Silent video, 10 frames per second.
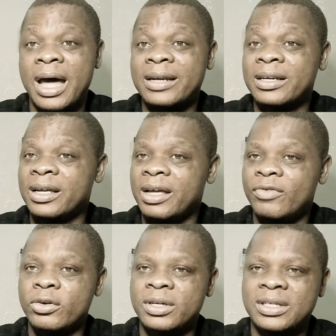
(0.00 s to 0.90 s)
I did
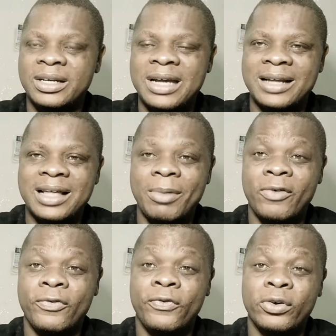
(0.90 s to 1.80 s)
a video recently that
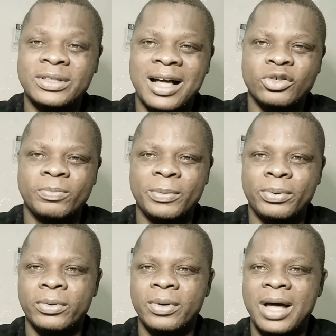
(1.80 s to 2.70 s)
about 4,000
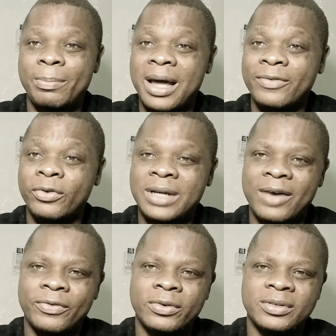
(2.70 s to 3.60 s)
people applied for
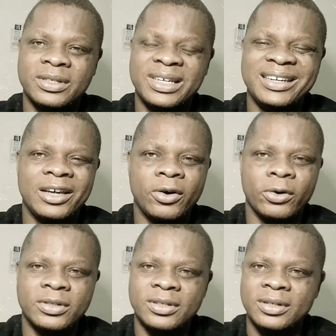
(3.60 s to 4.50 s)
divorce in the
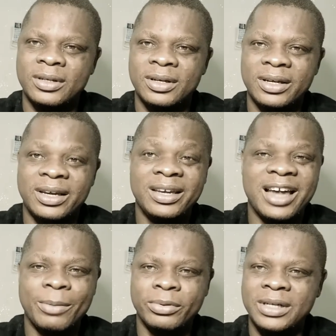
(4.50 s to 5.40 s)
courts
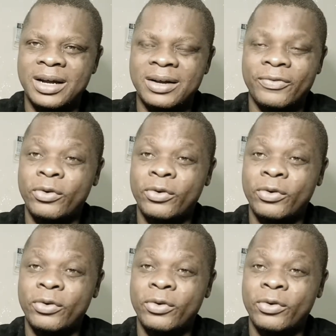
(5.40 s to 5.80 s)
in Abuja.